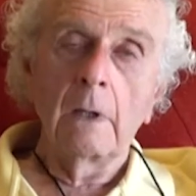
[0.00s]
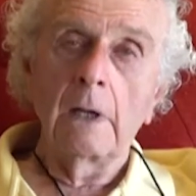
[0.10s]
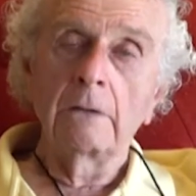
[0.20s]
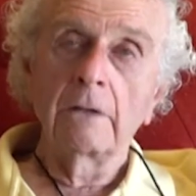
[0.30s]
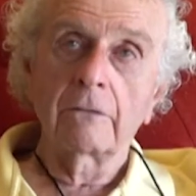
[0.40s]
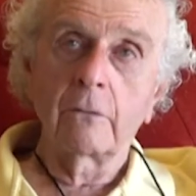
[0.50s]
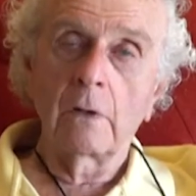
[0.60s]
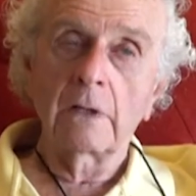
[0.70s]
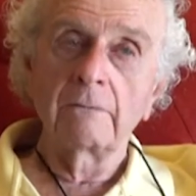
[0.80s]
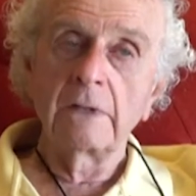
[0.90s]
and the
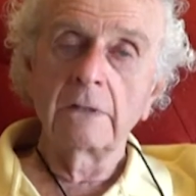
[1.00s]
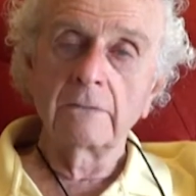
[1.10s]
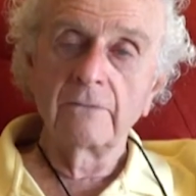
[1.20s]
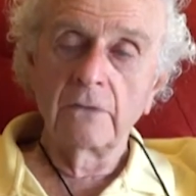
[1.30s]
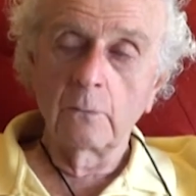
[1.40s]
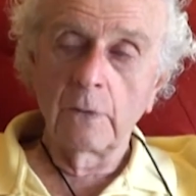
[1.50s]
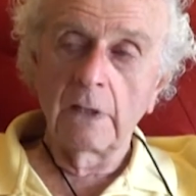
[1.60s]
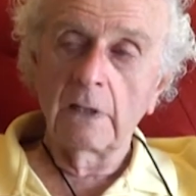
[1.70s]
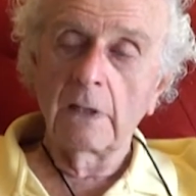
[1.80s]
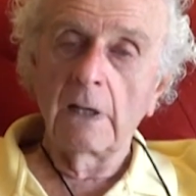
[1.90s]
thought of
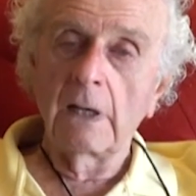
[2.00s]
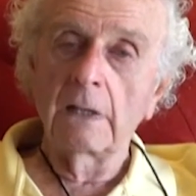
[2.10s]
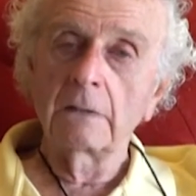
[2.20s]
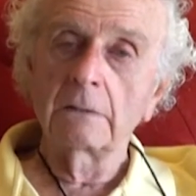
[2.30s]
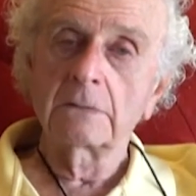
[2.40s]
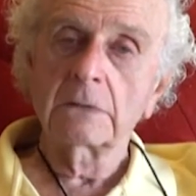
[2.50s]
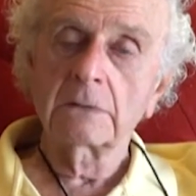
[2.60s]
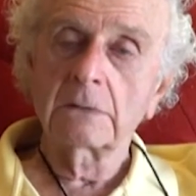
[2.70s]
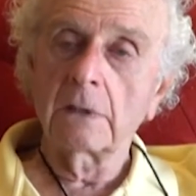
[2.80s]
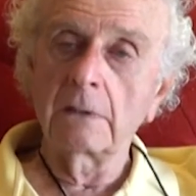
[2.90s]
interviewing and
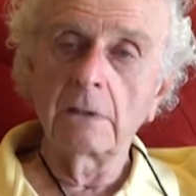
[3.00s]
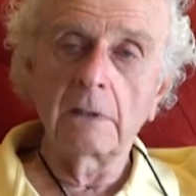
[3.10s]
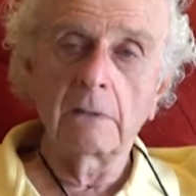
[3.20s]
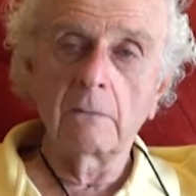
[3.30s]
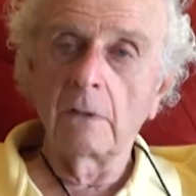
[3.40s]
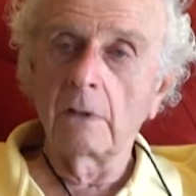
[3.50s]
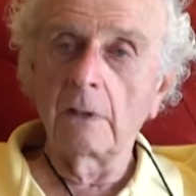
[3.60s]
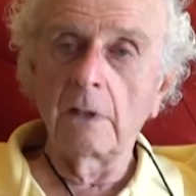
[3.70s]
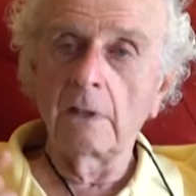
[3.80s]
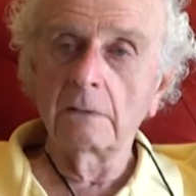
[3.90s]

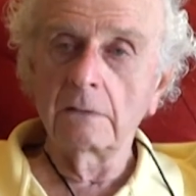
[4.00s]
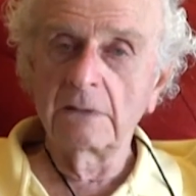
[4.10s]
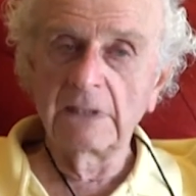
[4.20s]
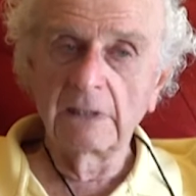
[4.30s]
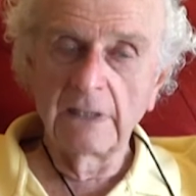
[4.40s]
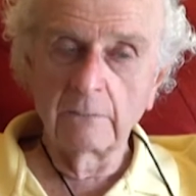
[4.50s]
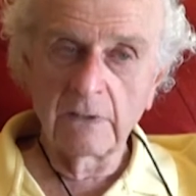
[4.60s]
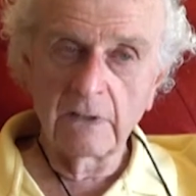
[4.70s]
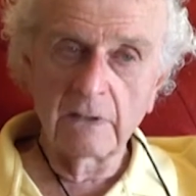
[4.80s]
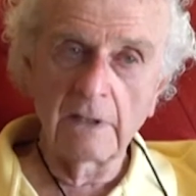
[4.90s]
and dealing
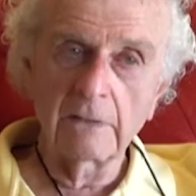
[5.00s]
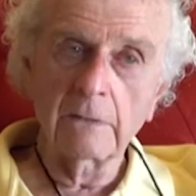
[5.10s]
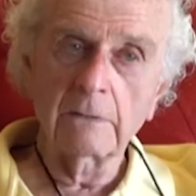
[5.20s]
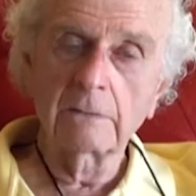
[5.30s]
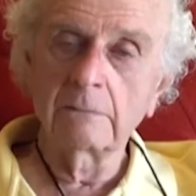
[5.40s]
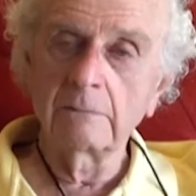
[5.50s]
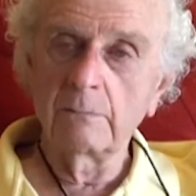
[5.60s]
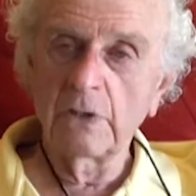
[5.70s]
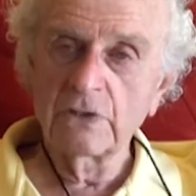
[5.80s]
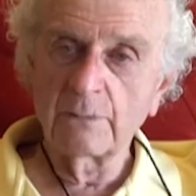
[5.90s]
with another
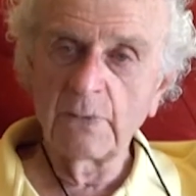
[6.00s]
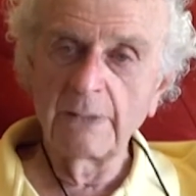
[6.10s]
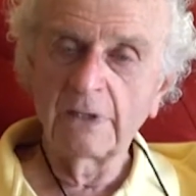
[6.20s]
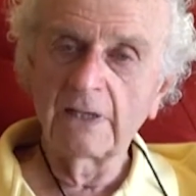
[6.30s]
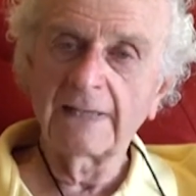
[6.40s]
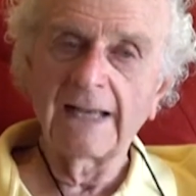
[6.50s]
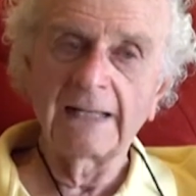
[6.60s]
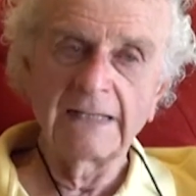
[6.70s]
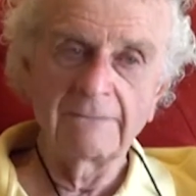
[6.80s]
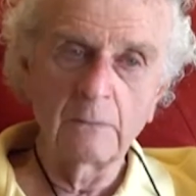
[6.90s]
bunch of people at
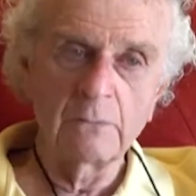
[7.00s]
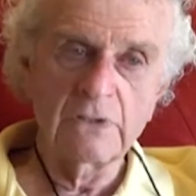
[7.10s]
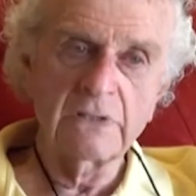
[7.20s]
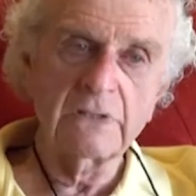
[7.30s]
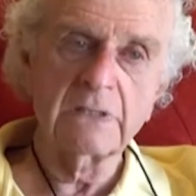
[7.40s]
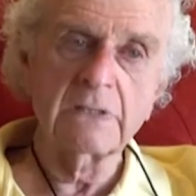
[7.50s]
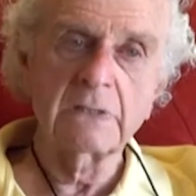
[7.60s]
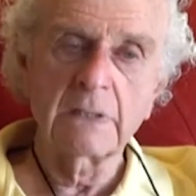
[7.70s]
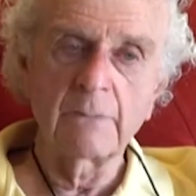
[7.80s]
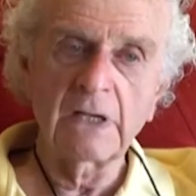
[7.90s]
that level was just
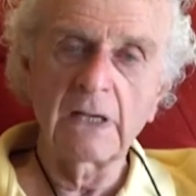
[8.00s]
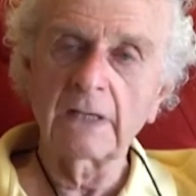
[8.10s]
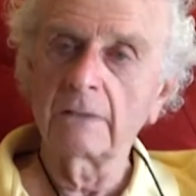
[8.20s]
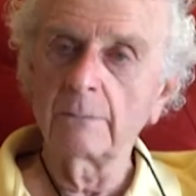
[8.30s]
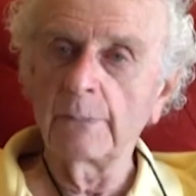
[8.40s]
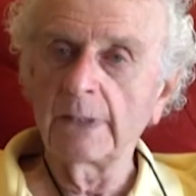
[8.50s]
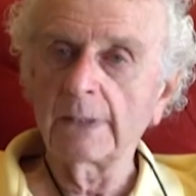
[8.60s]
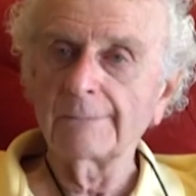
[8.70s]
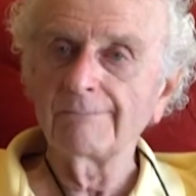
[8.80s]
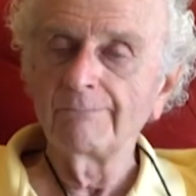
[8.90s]
something I couldn't bear.